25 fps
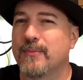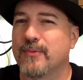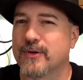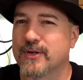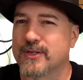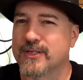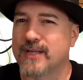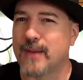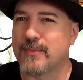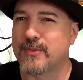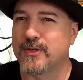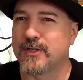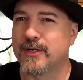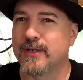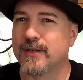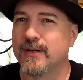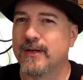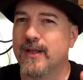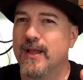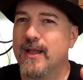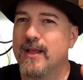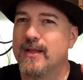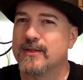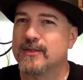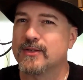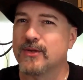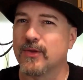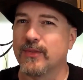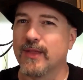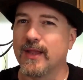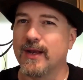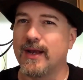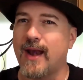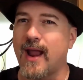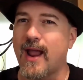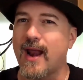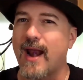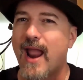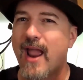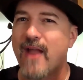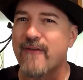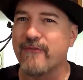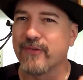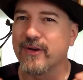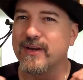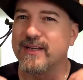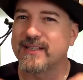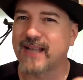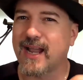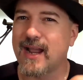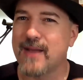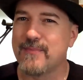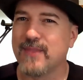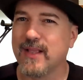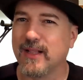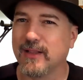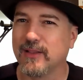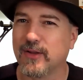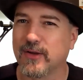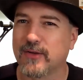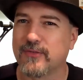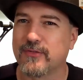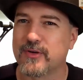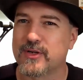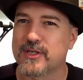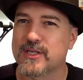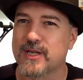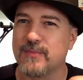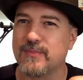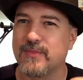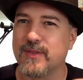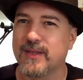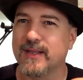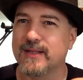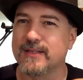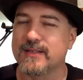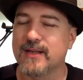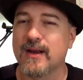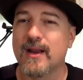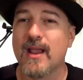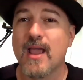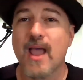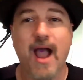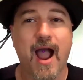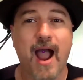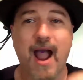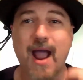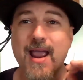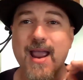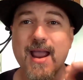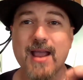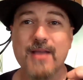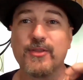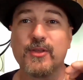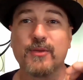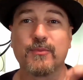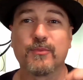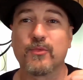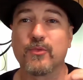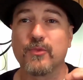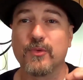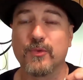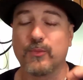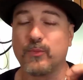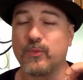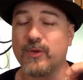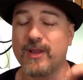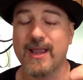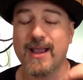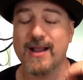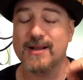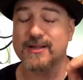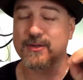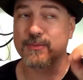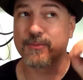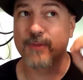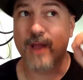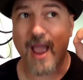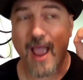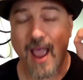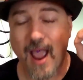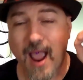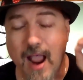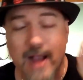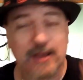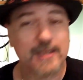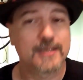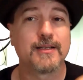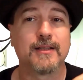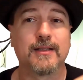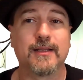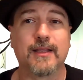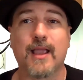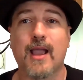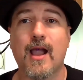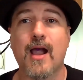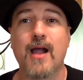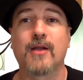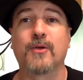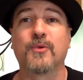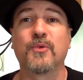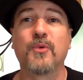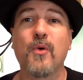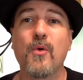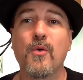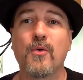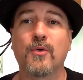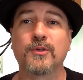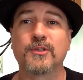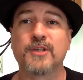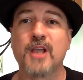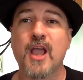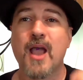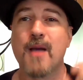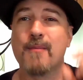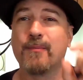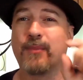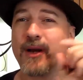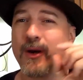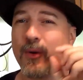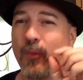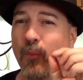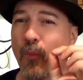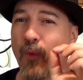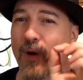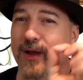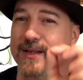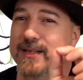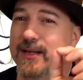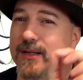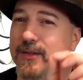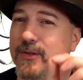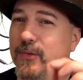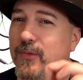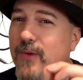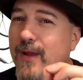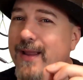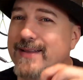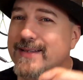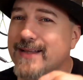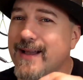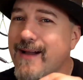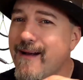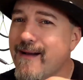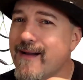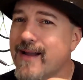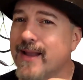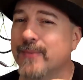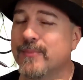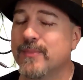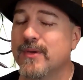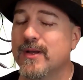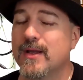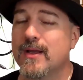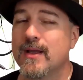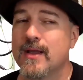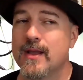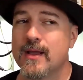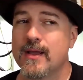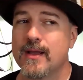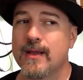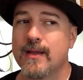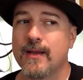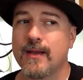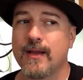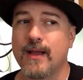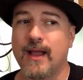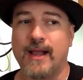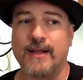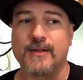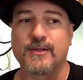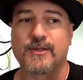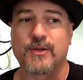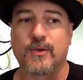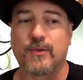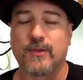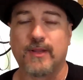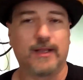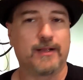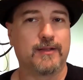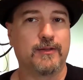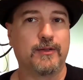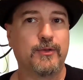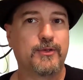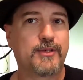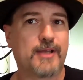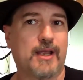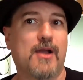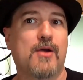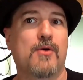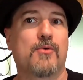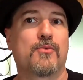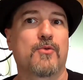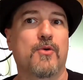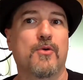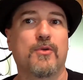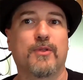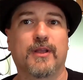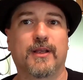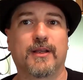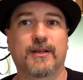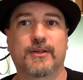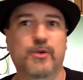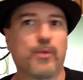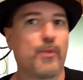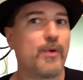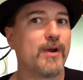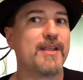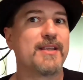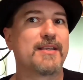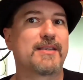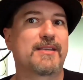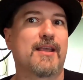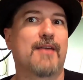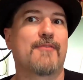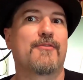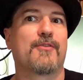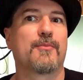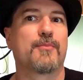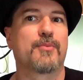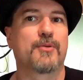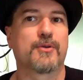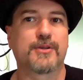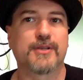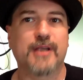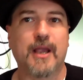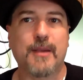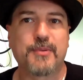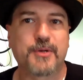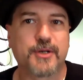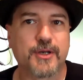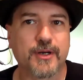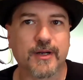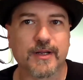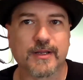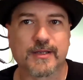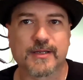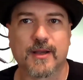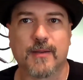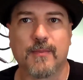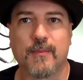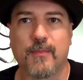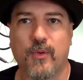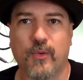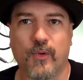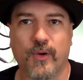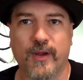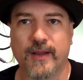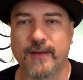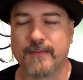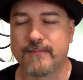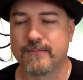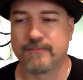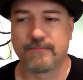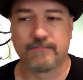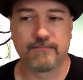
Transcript: perception, so that not every time they look for something, it's done. We had some excellently high rolls, but it wasn't at the right time, and so like Lutile rolling a 27 perception at some point,